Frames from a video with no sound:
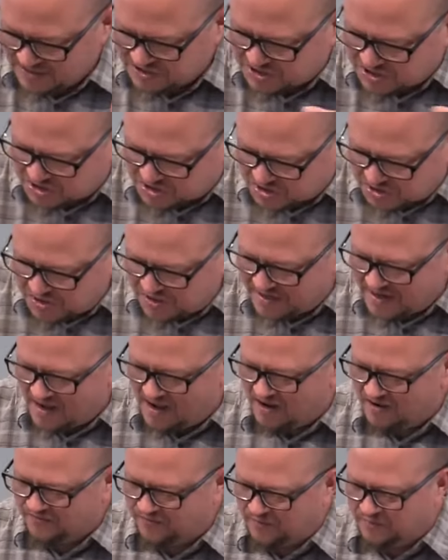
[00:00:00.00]
stood
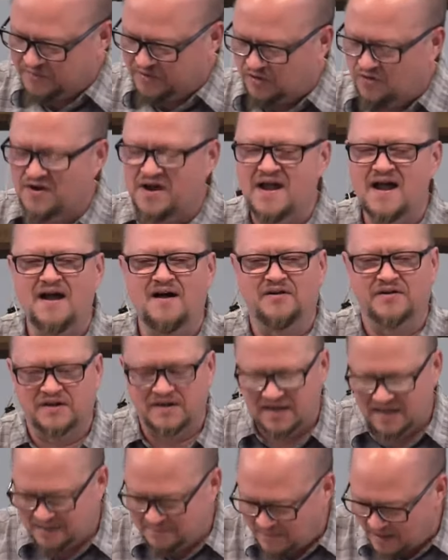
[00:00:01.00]
out from the crowd
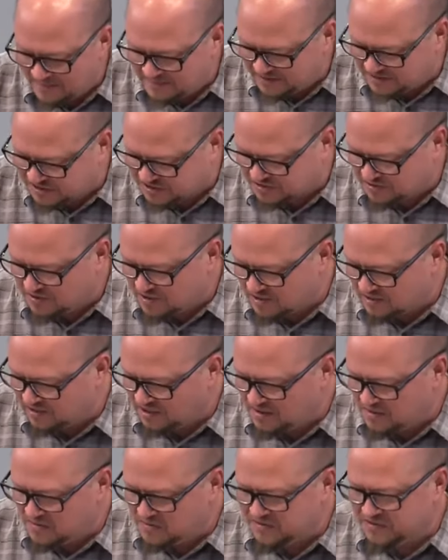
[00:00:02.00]
and he maybe stood
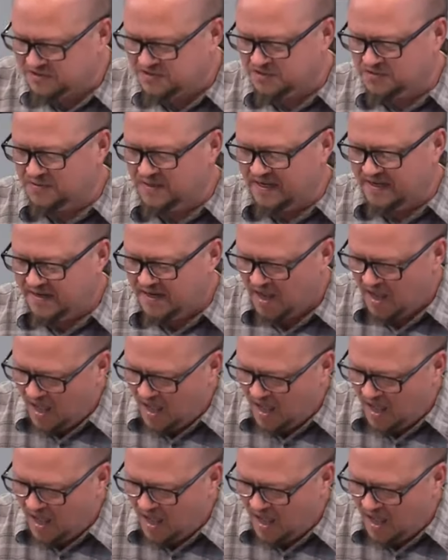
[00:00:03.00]
alone to do it.